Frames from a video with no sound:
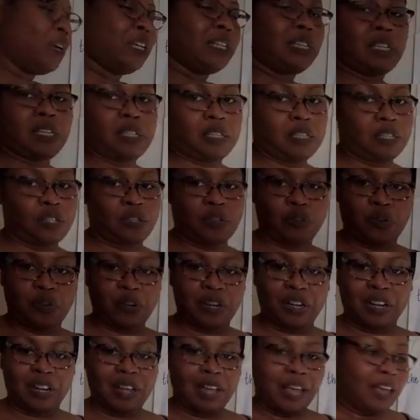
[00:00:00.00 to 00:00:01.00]
to the store.
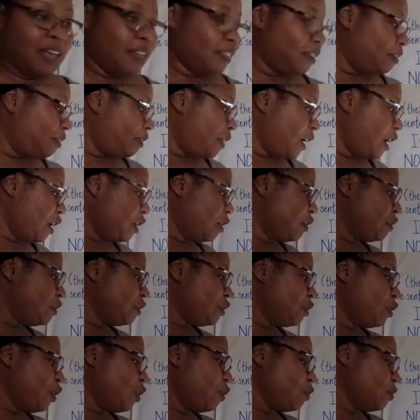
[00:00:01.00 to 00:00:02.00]
There's
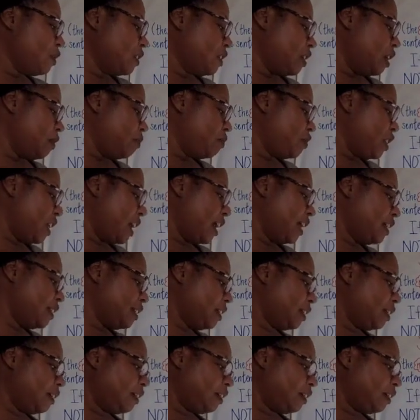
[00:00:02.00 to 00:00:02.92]
no subject.